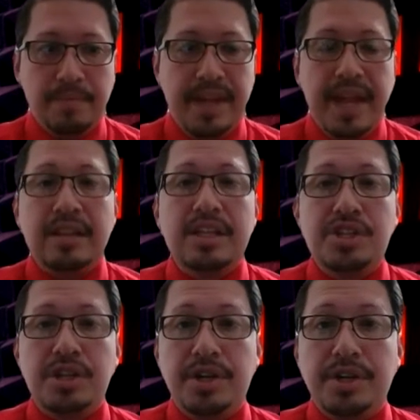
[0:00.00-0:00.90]

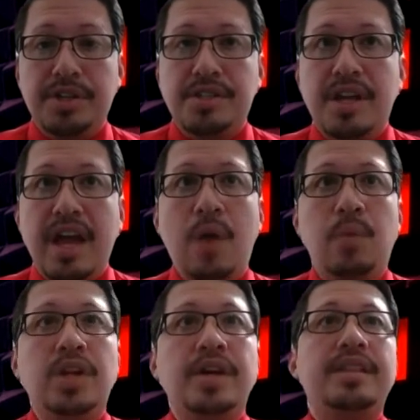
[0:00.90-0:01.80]
English learners, and we
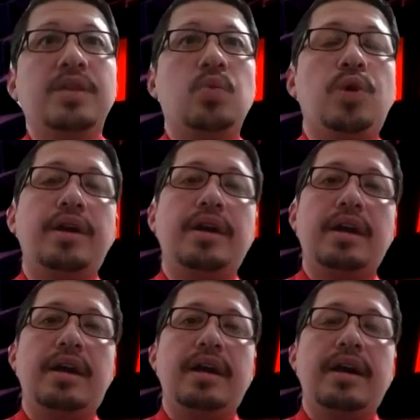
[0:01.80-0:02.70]
look at the work
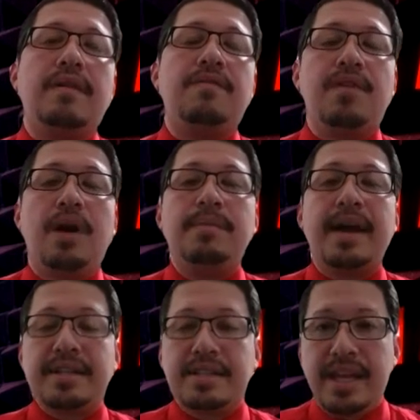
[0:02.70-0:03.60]
from
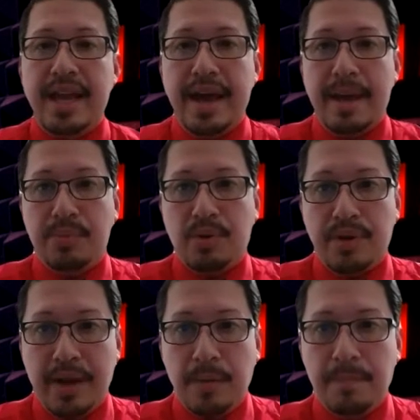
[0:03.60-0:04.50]
Garcia and Borrego.